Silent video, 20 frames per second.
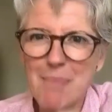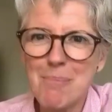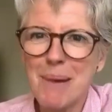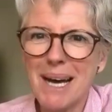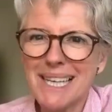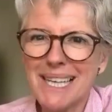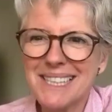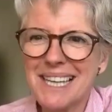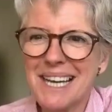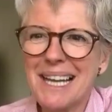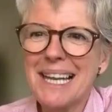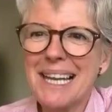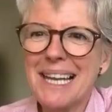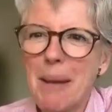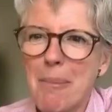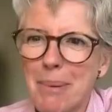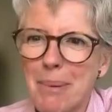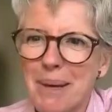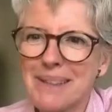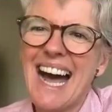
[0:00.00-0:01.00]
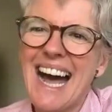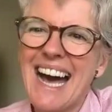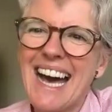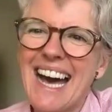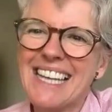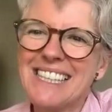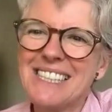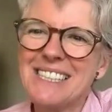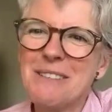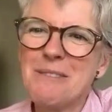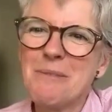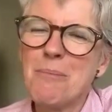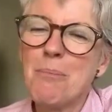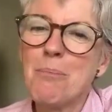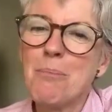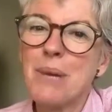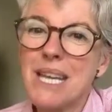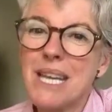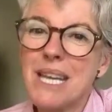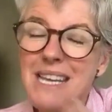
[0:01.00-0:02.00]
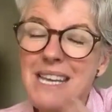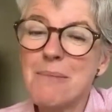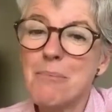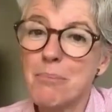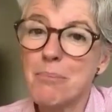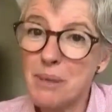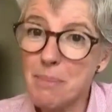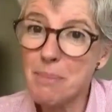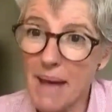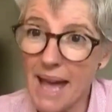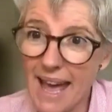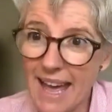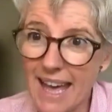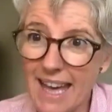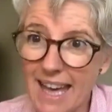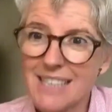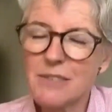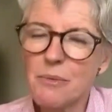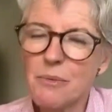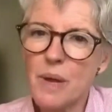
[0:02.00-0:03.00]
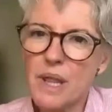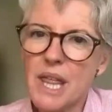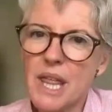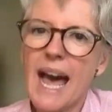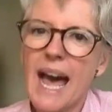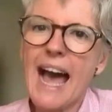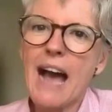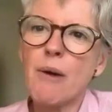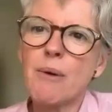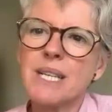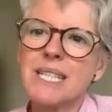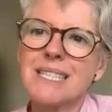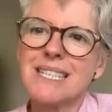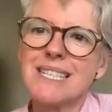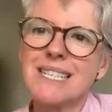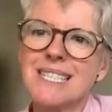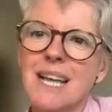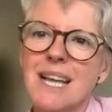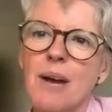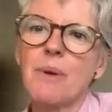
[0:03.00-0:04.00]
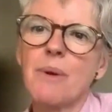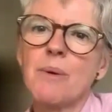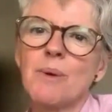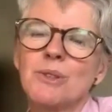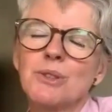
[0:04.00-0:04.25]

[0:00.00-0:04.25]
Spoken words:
bite our lip and be prepared with how it is that we